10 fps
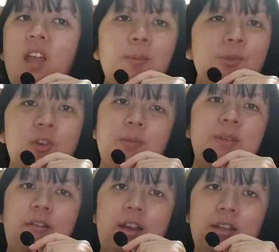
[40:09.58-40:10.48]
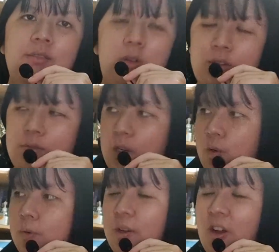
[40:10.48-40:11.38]
I'm so happy I read this for this
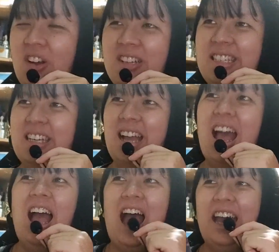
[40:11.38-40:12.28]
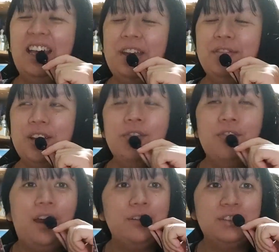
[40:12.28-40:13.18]
video because I gave this
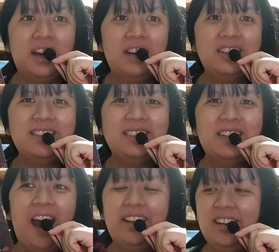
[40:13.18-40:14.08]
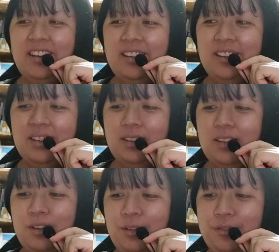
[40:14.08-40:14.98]
5 stars. I think it's
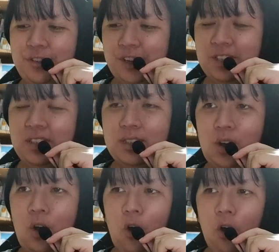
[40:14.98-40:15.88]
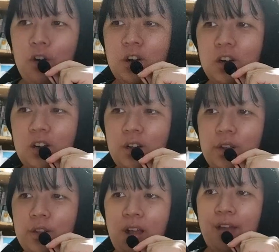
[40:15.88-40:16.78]
the first
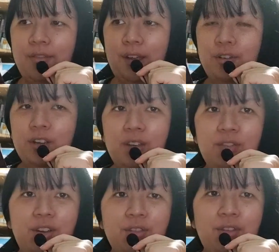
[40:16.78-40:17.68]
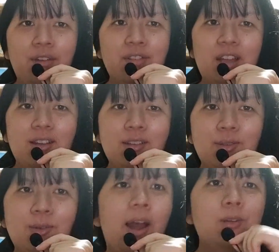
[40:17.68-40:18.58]
horror I've ever given 5 stars
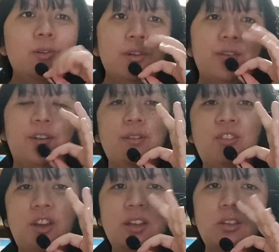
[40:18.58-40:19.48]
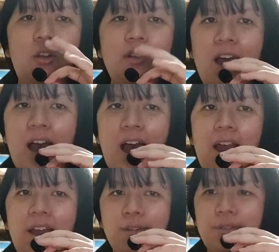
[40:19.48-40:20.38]
to. I don't know if it's just on the
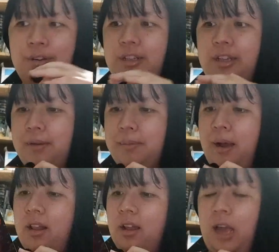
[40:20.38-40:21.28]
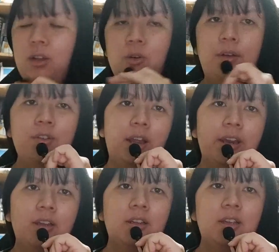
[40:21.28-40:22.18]
high of everything, but I don't know, I feel
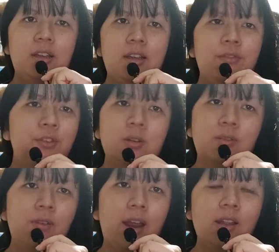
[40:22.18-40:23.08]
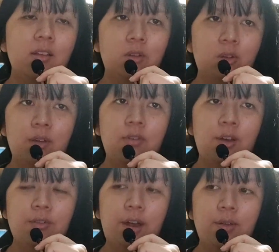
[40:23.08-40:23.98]
like it feels right to give it
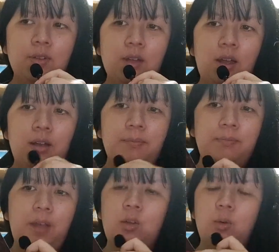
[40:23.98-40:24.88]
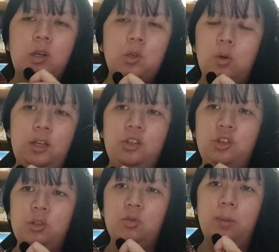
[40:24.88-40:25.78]
a 5 star. I don't want to
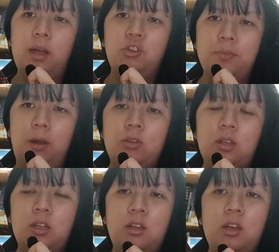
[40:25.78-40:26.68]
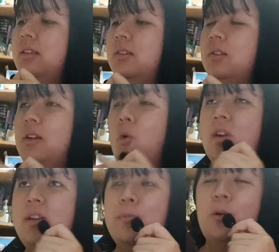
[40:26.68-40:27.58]
question too much about it. It's the
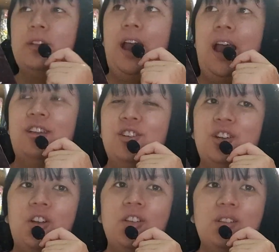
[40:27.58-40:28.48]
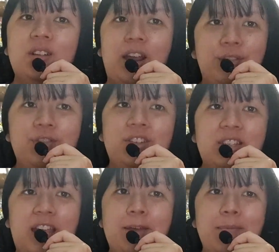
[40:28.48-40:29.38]
only book that I actually got kind of
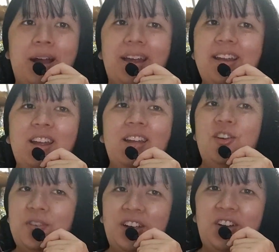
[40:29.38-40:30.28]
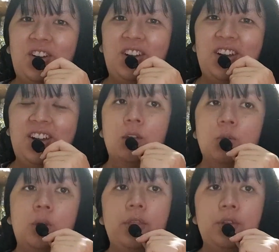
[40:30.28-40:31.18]
scared by. Oh my god. I
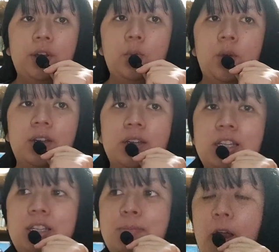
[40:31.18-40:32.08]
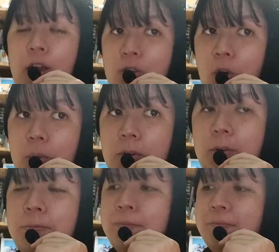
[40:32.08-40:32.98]
was wondering whether it's paranormal.